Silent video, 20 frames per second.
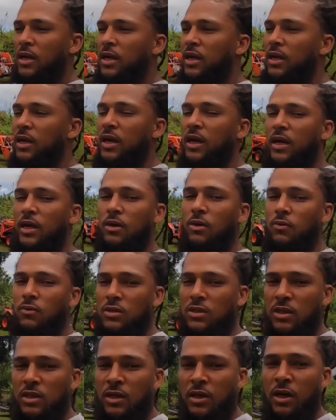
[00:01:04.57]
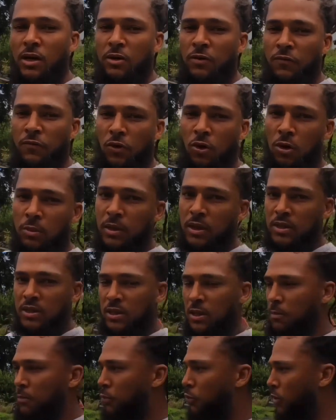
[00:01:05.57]
and head over to the other farm at
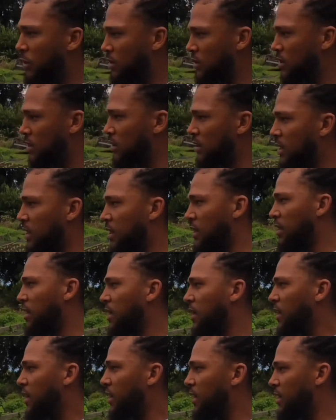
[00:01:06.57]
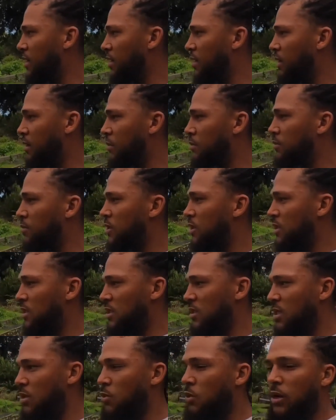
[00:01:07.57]
some point today, and just
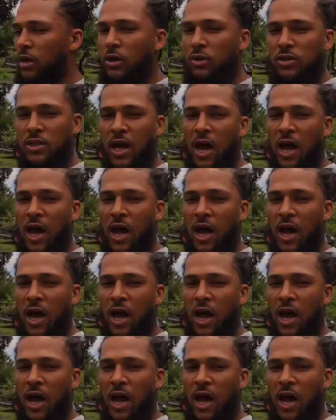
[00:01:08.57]
see what else